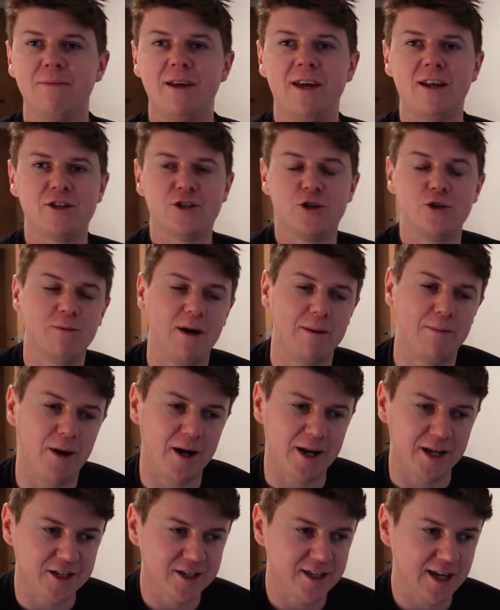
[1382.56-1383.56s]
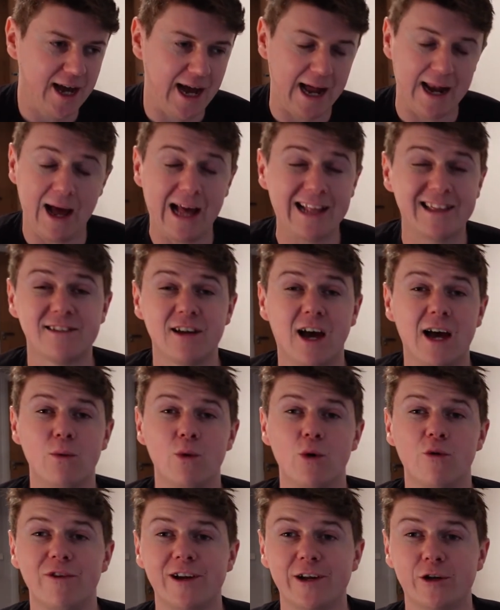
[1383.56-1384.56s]
me and 2 of my buddies. And at the time,
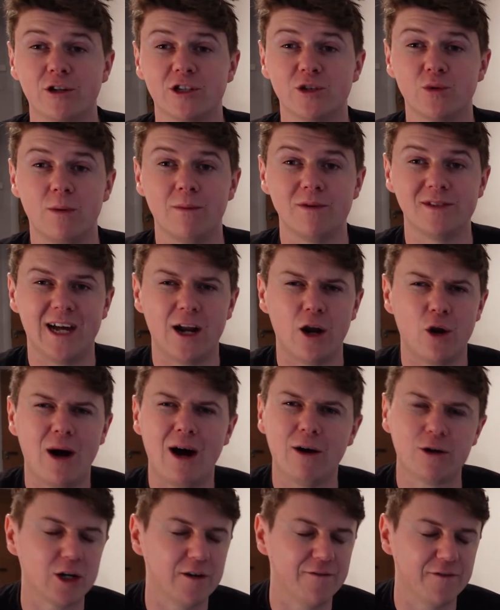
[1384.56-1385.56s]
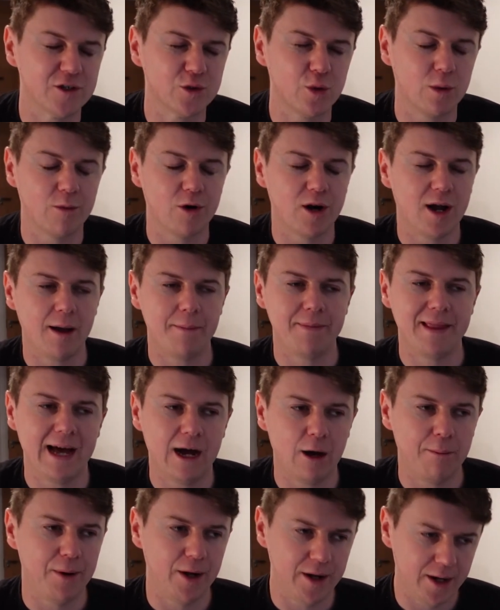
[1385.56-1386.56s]
we were really good swimmers. I don't know how good of a swimmer I am
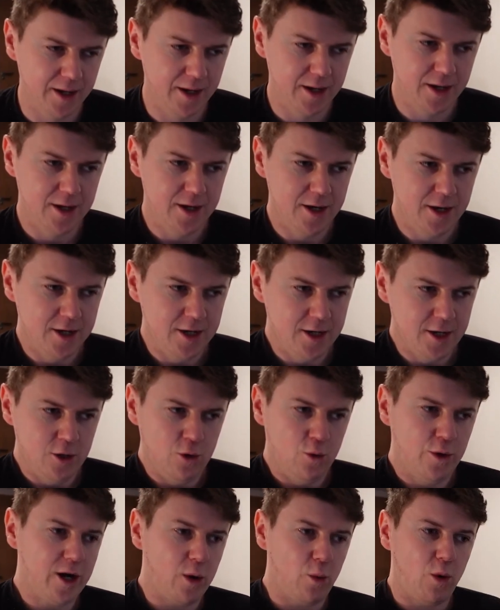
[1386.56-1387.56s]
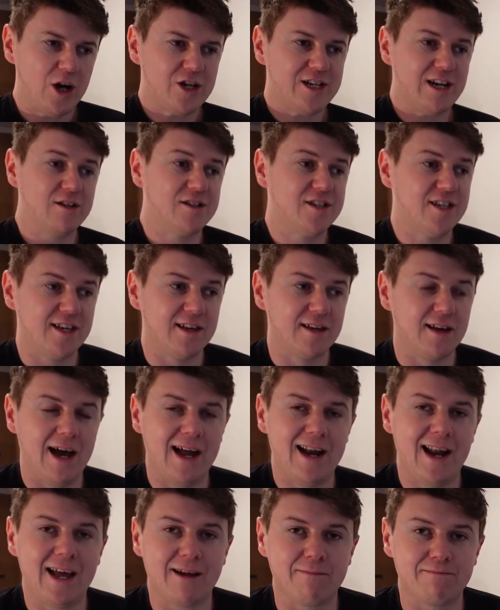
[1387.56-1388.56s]
now, but we got washed out to sea,
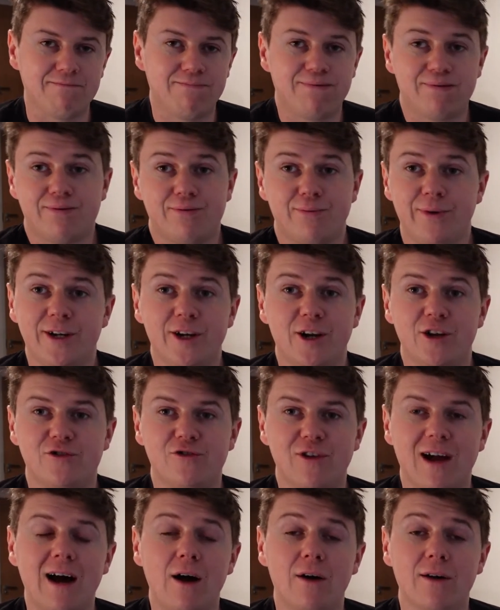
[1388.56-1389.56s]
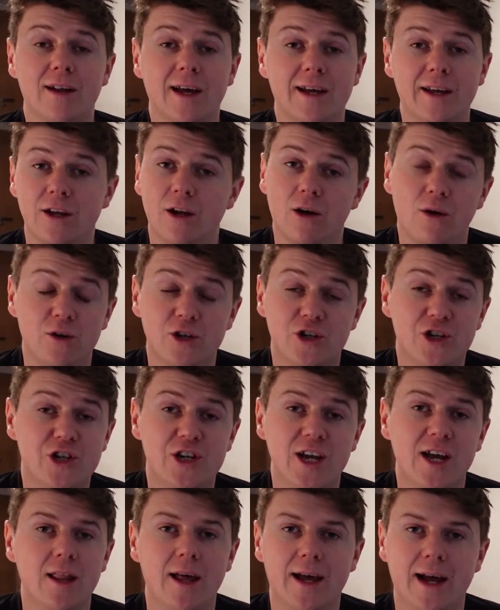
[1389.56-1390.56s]
and like we could have drowned, like, you know,
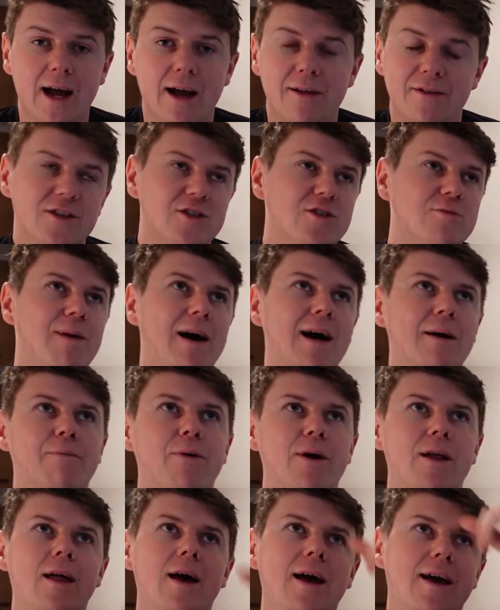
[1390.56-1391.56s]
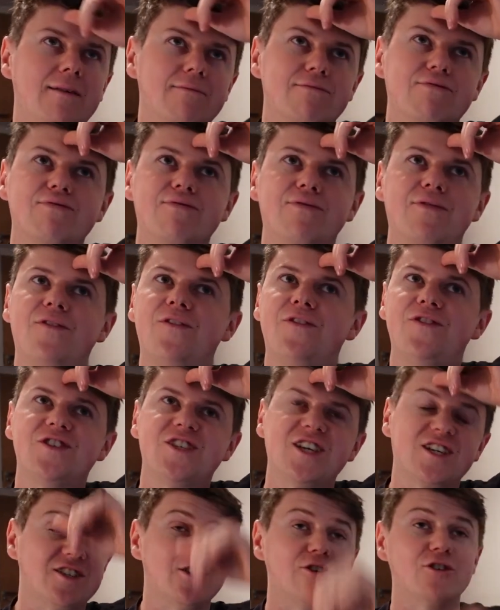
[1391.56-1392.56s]
shit. Like, this was back probably like
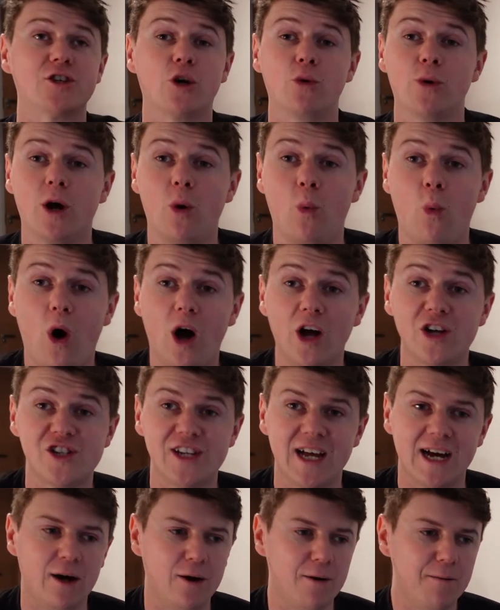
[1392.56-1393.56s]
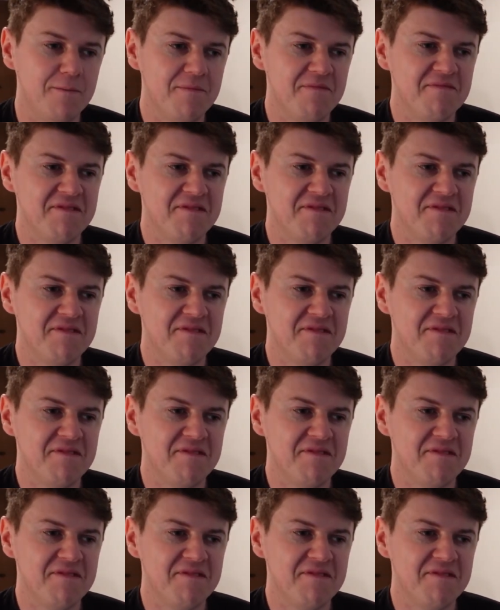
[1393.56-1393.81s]
6 years ago. We got washed out,